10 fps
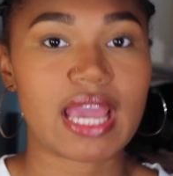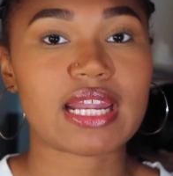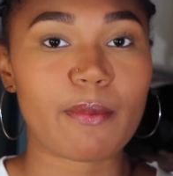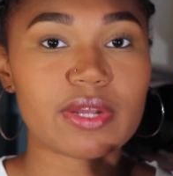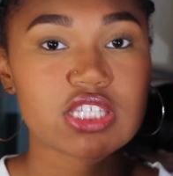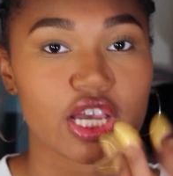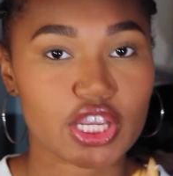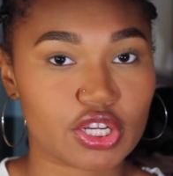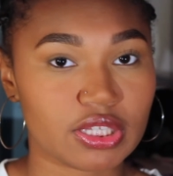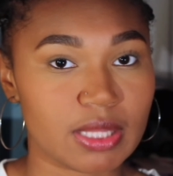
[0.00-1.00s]
And I would
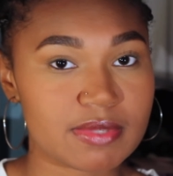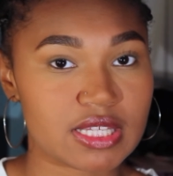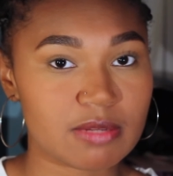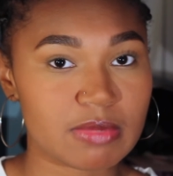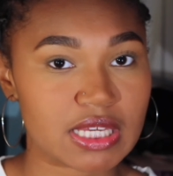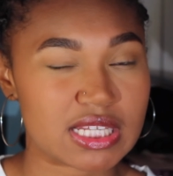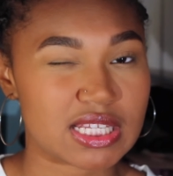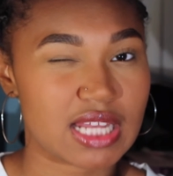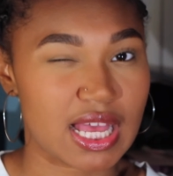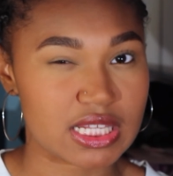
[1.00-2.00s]
tuck your lips in because
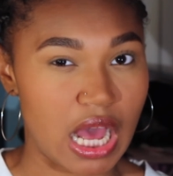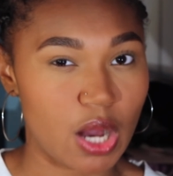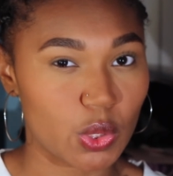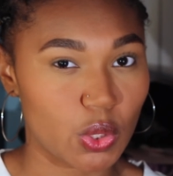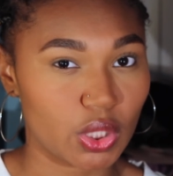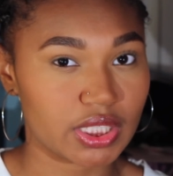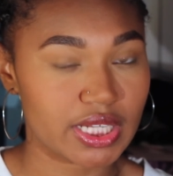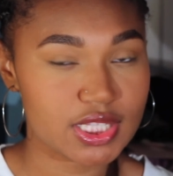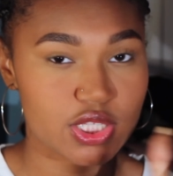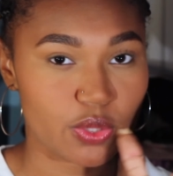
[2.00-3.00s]
it has alcohol in
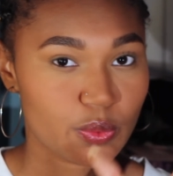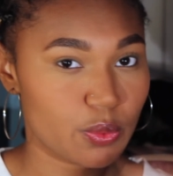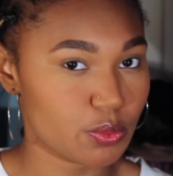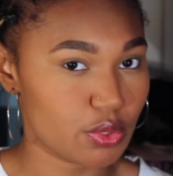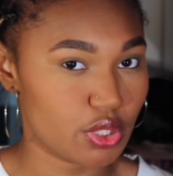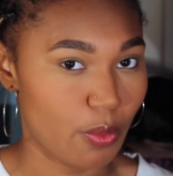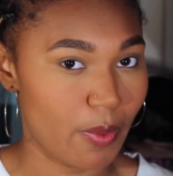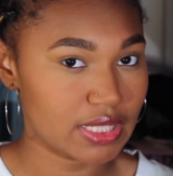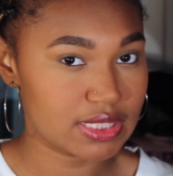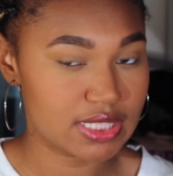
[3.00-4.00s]
it, so you don't
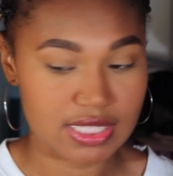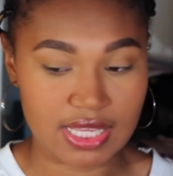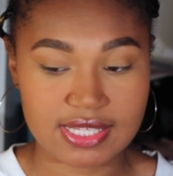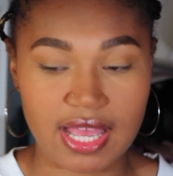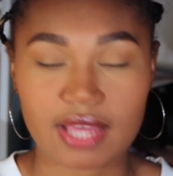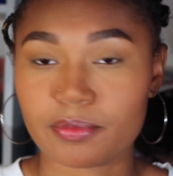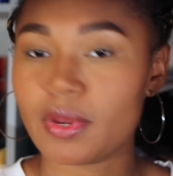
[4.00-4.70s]
want to taste that.